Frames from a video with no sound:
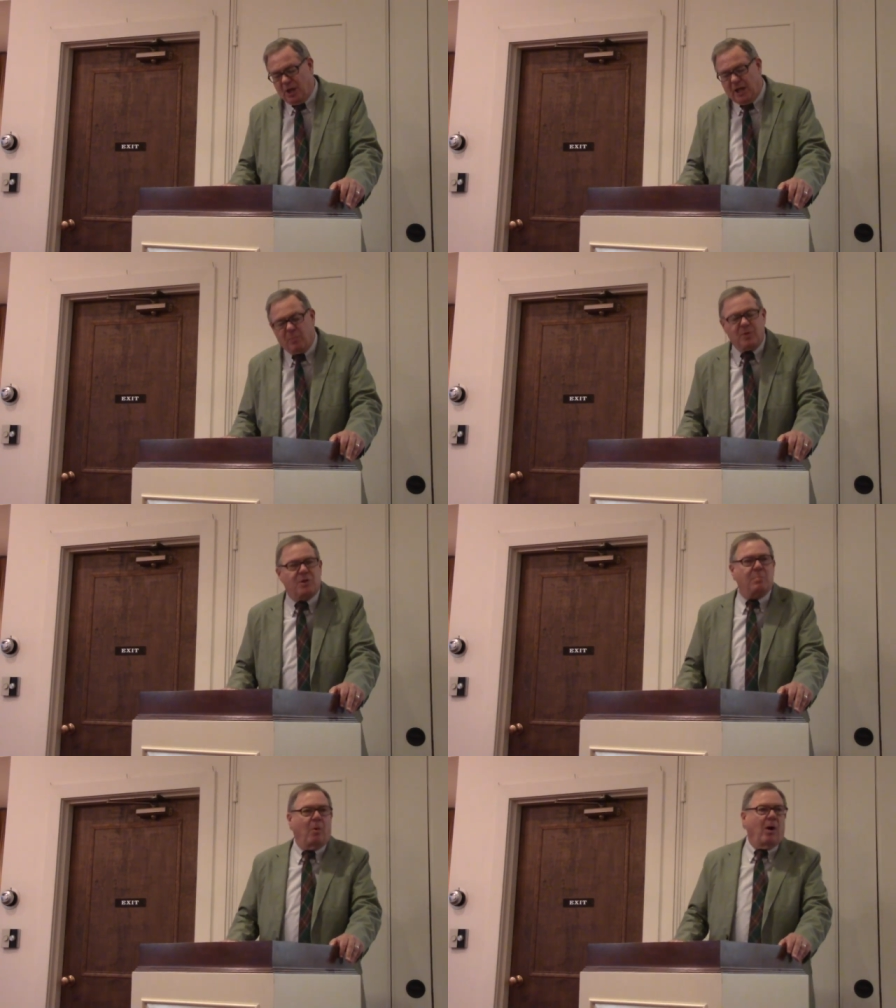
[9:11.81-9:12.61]
Jacob
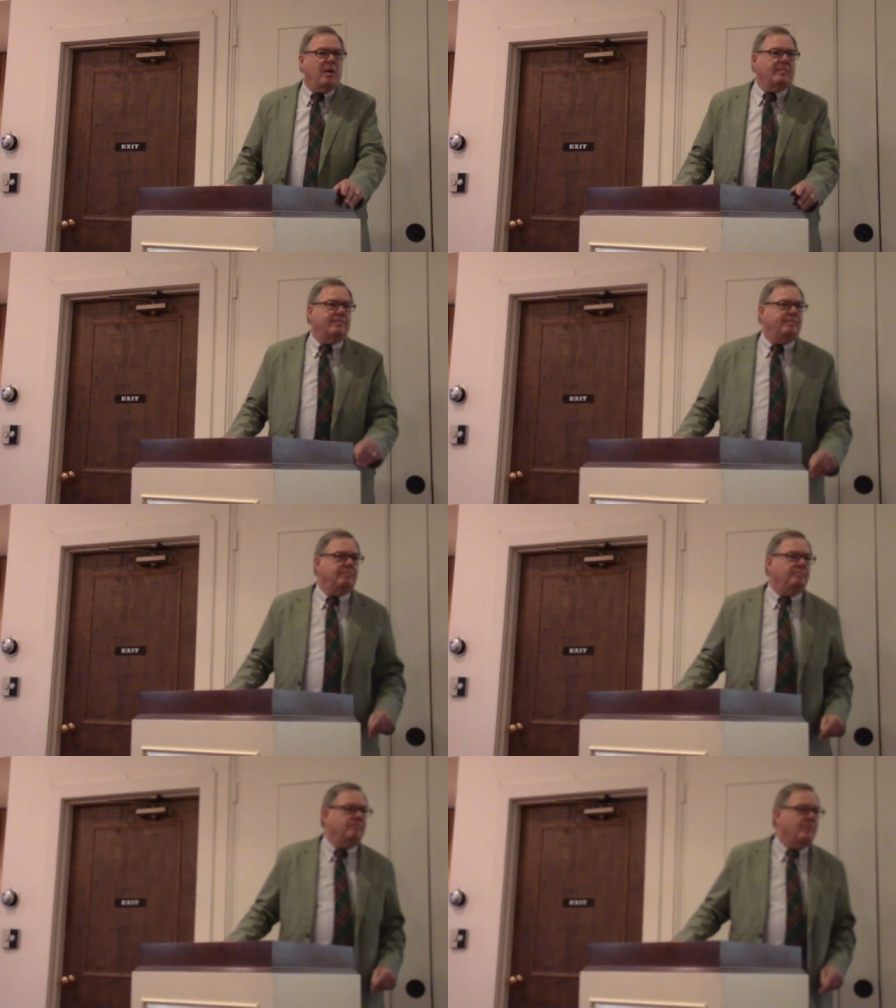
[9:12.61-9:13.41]
was smart.
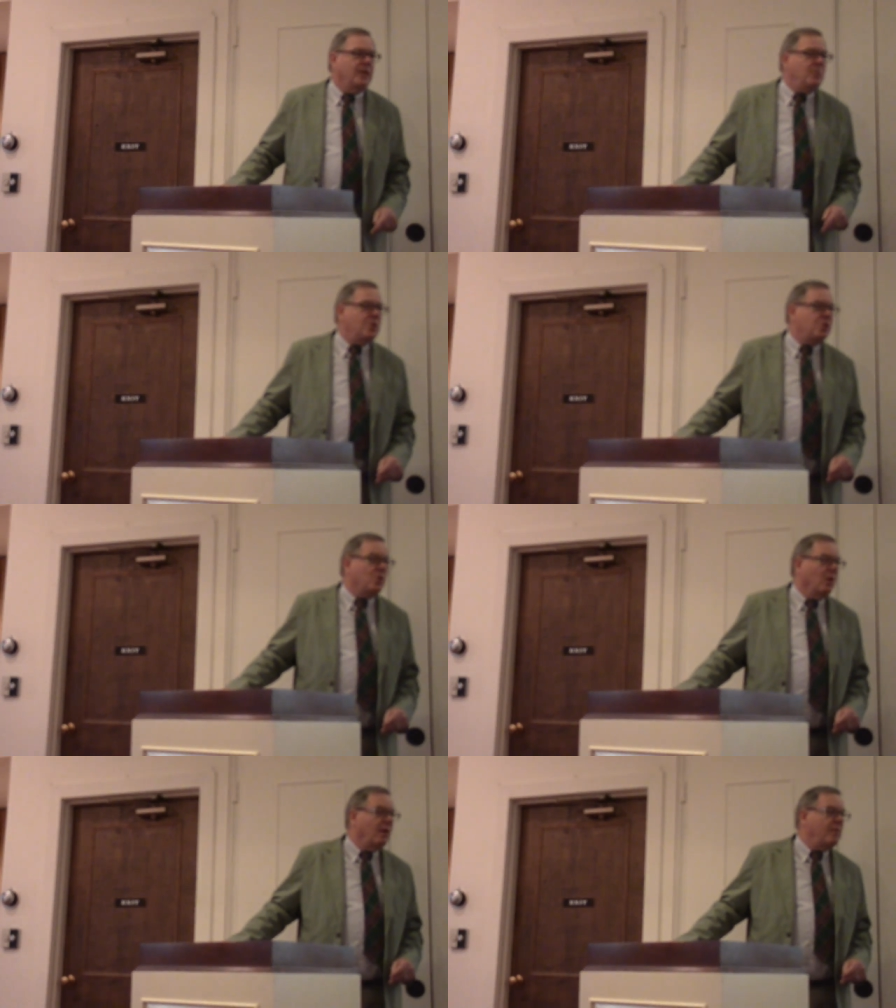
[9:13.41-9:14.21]
He was
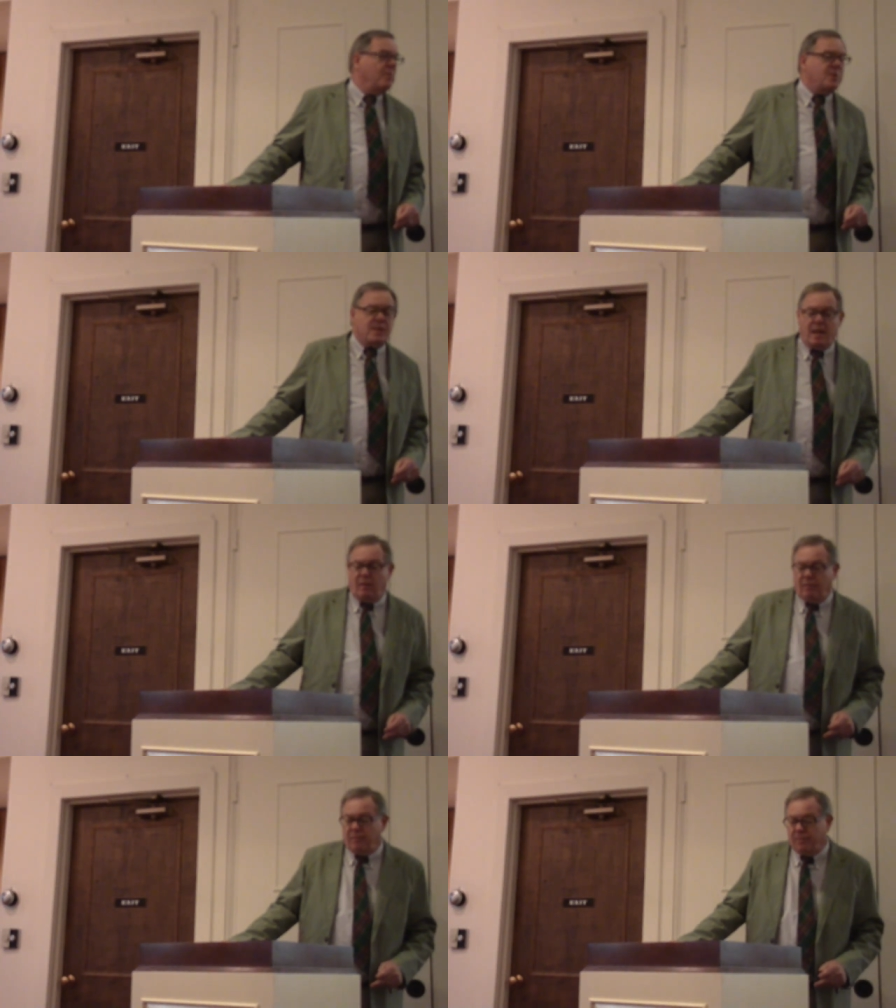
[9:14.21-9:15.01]
sure of
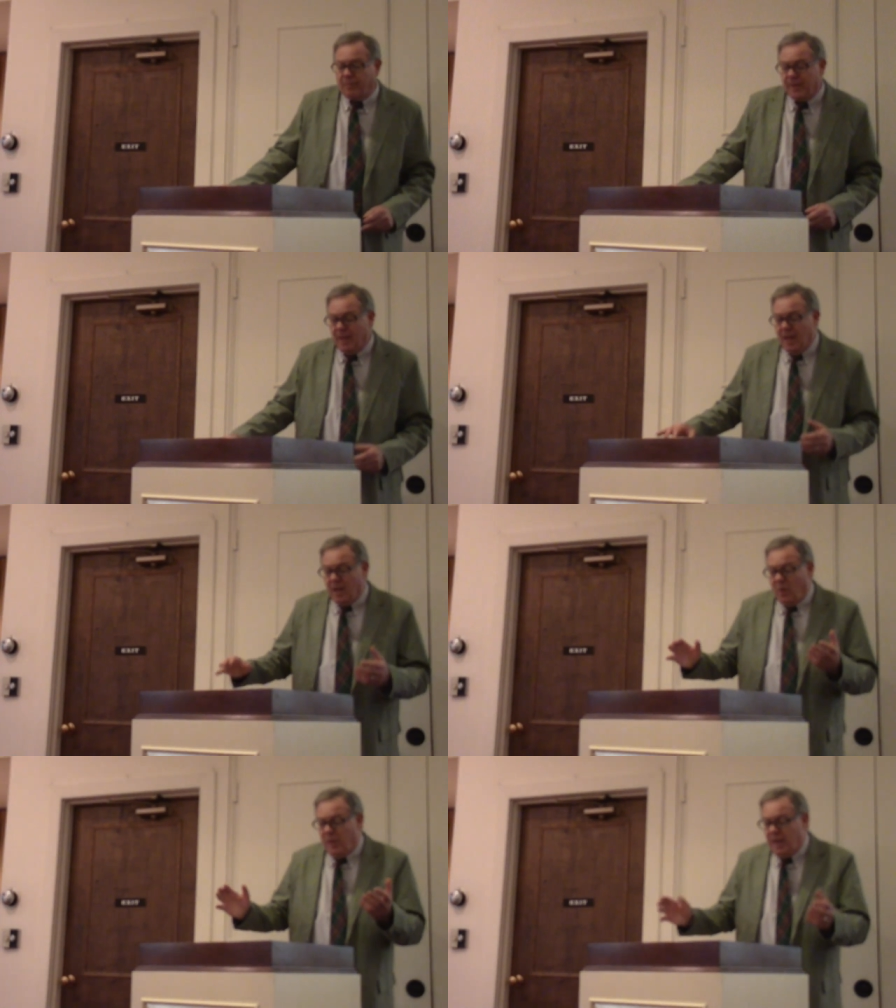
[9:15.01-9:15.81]
himself.
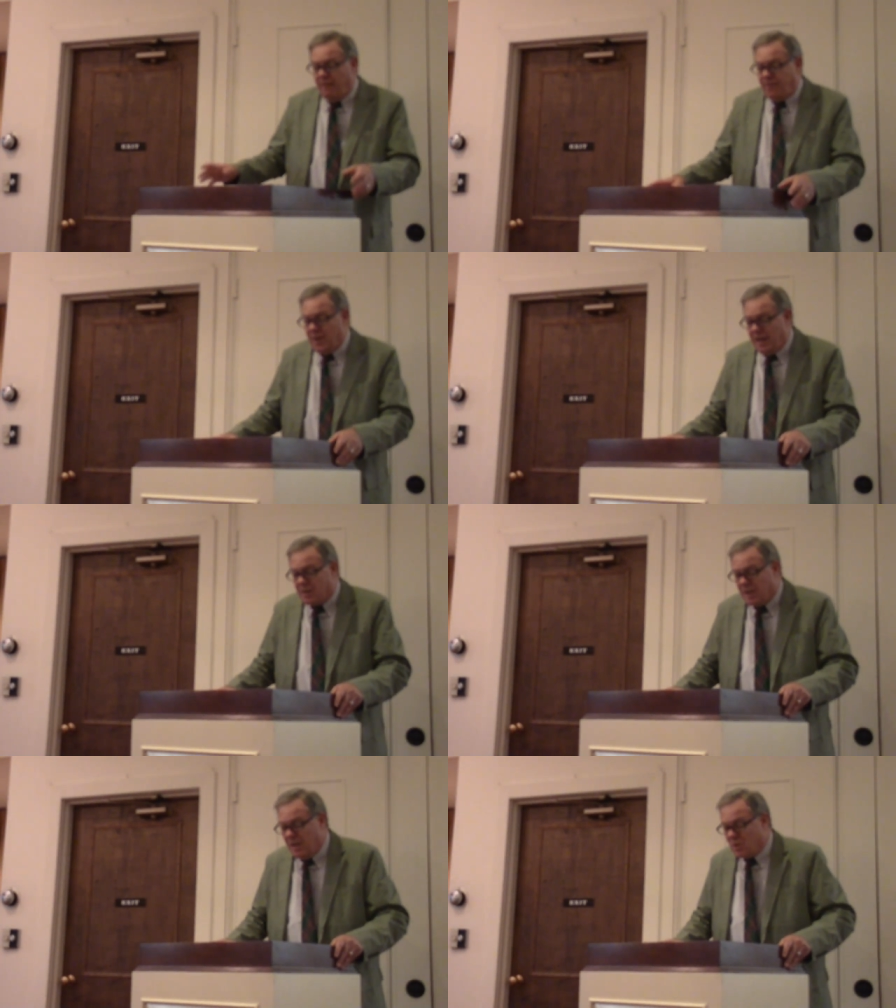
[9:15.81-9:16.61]
You know, he had
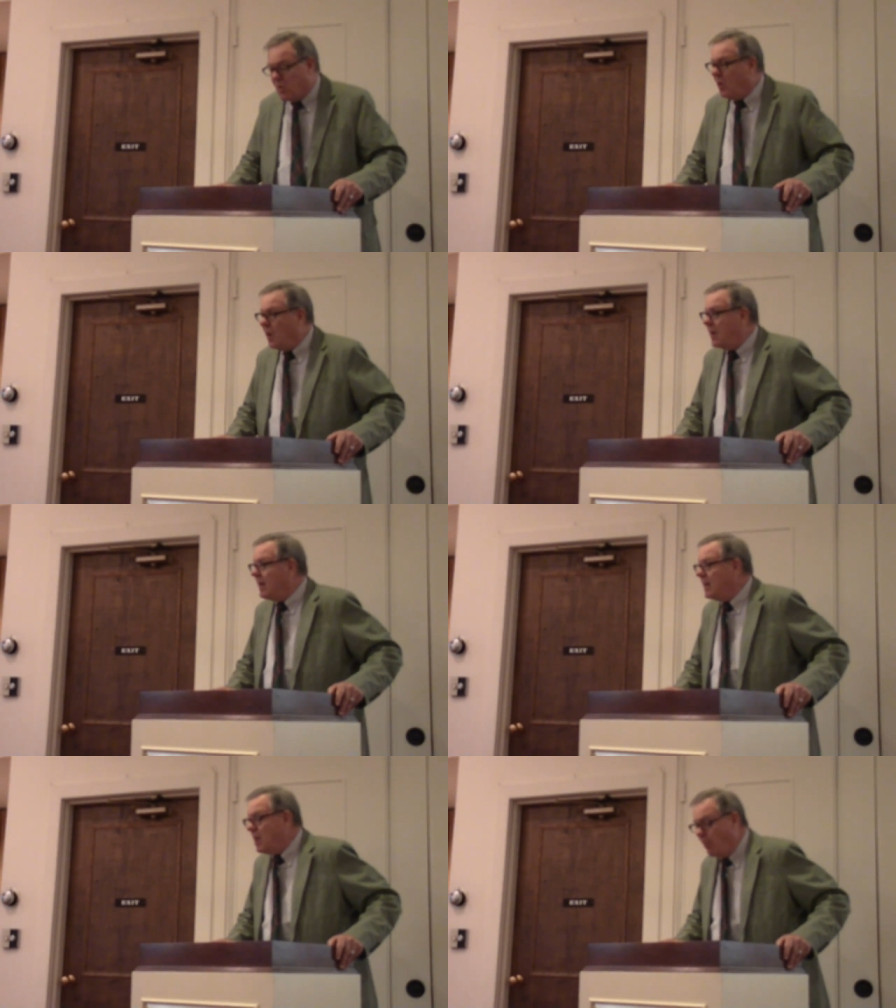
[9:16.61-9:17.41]
finessed Esau
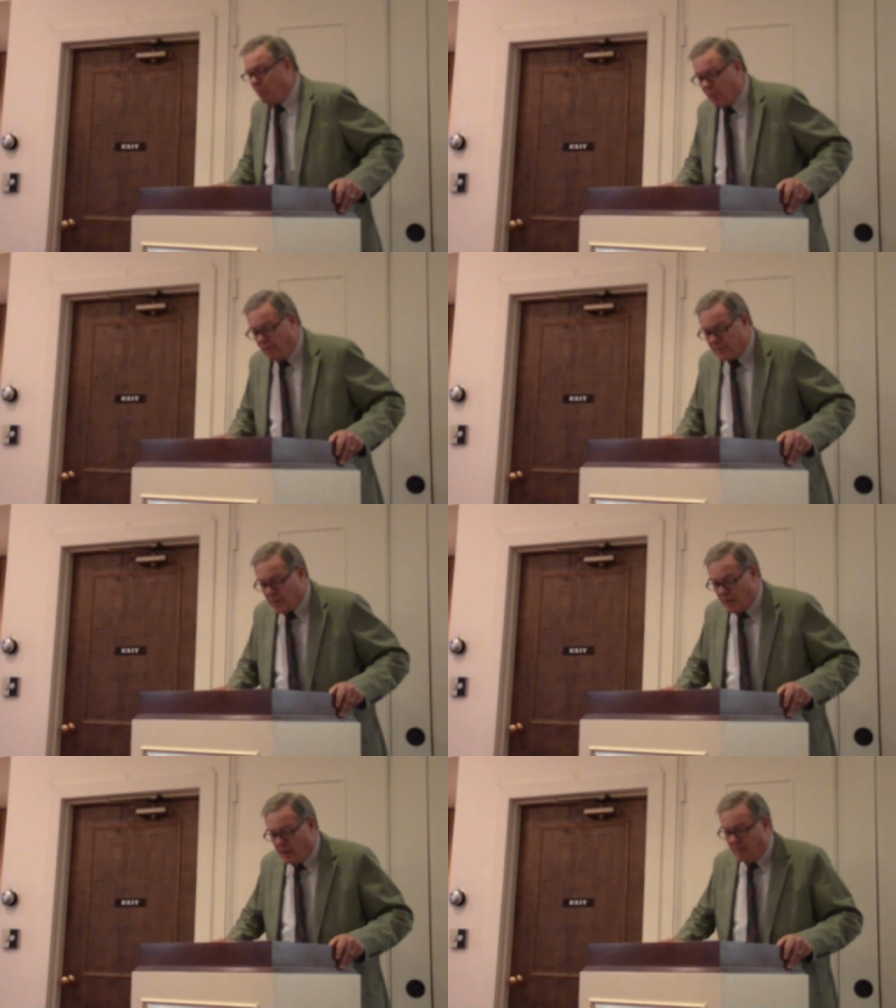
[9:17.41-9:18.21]
any number of
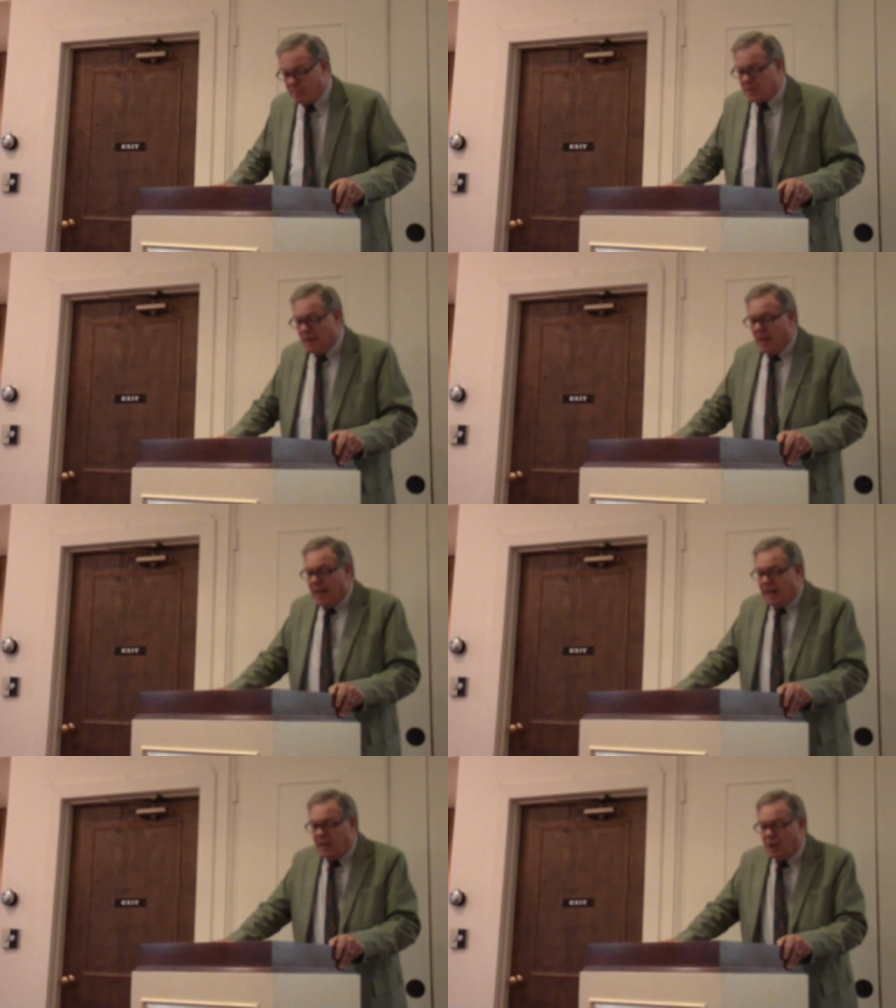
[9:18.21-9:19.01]
times,
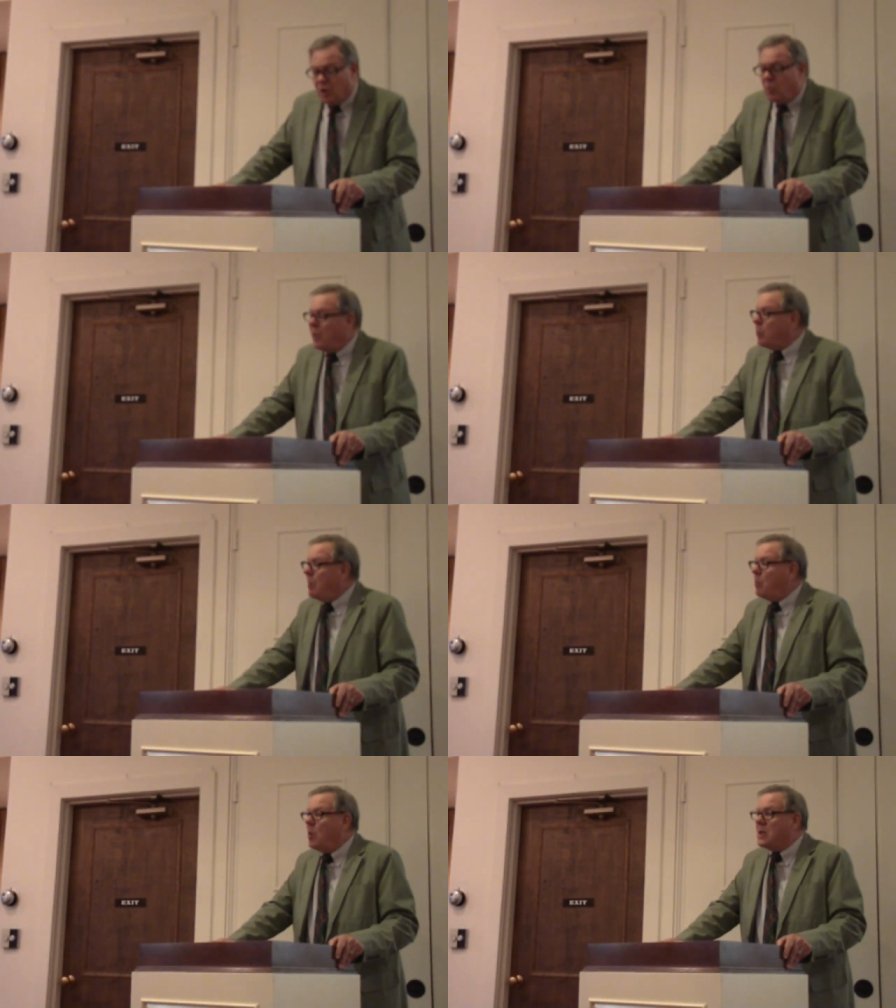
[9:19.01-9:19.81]
and he could do it
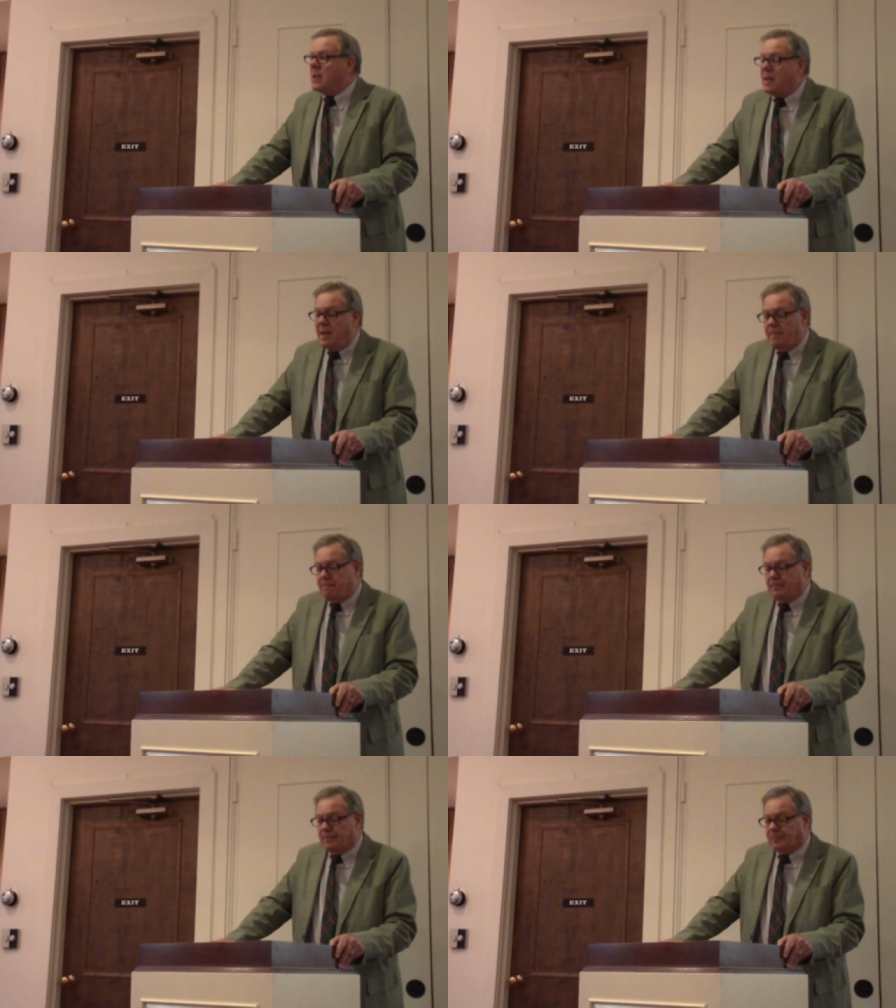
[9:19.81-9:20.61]
one more time.